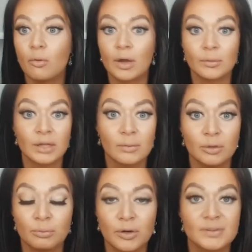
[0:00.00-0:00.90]
or I really want
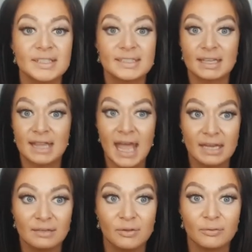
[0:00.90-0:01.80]
to process like the
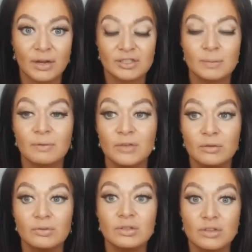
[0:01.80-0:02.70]
end of the friendship if
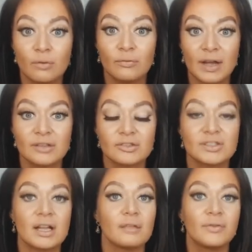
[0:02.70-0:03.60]
you don't find
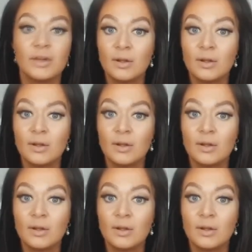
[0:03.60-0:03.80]
yourself